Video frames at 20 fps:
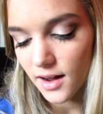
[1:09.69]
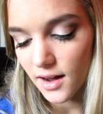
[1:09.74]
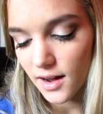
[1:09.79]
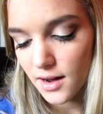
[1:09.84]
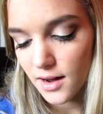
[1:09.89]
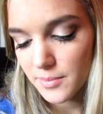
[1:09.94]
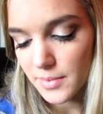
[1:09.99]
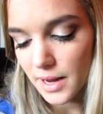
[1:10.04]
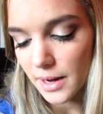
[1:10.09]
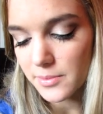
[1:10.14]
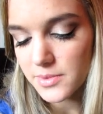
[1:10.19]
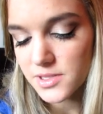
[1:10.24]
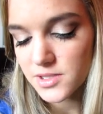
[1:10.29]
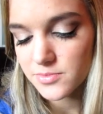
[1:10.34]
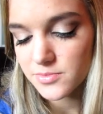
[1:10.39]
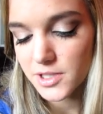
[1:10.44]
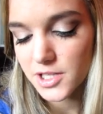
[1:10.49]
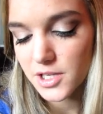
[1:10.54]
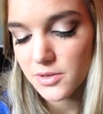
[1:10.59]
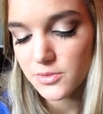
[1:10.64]
Um, how
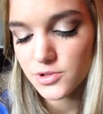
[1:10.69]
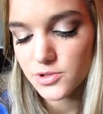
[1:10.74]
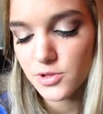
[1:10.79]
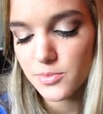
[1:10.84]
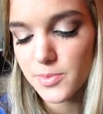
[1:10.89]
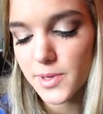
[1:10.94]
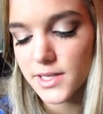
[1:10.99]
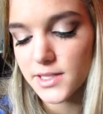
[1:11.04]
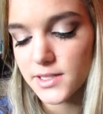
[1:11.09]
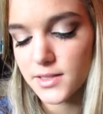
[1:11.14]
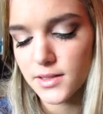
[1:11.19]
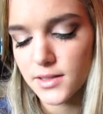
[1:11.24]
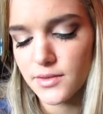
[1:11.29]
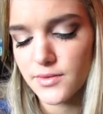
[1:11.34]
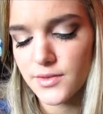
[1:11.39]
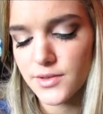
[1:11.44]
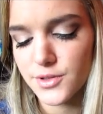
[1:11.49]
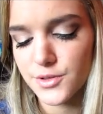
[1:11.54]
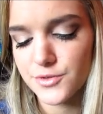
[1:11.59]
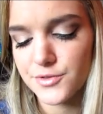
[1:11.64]
much money would you pay to
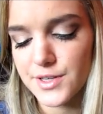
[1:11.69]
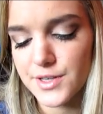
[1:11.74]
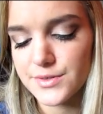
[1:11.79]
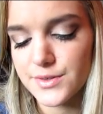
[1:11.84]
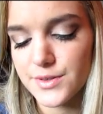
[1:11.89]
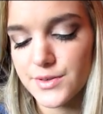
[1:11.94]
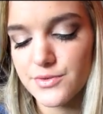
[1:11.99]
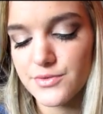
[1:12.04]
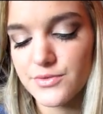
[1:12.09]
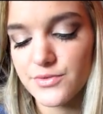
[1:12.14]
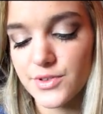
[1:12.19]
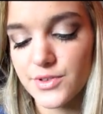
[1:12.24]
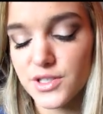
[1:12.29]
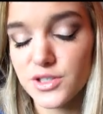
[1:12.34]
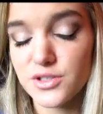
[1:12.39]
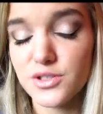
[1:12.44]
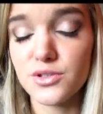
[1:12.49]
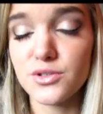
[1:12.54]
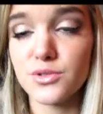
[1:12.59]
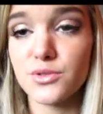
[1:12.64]
live in your favorite
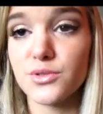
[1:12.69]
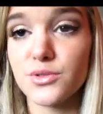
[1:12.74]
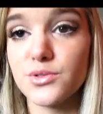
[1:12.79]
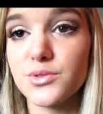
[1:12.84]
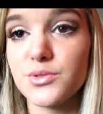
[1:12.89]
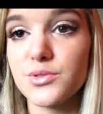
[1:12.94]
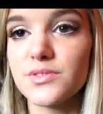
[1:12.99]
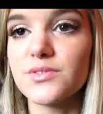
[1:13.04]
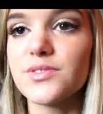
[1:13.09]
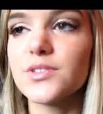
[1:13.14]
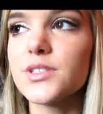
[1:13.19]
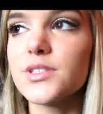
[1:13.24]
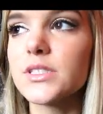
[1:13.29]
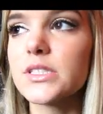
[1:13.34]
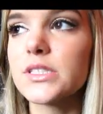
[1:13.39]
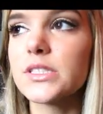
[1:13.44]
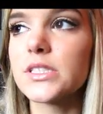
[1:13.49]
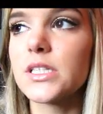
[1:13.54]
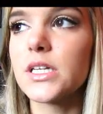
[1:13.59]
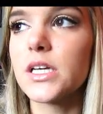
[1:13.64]
fictional
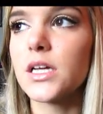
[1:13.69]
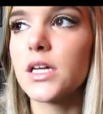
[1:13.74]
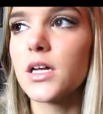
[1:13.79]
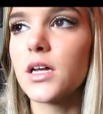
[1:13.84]
universe?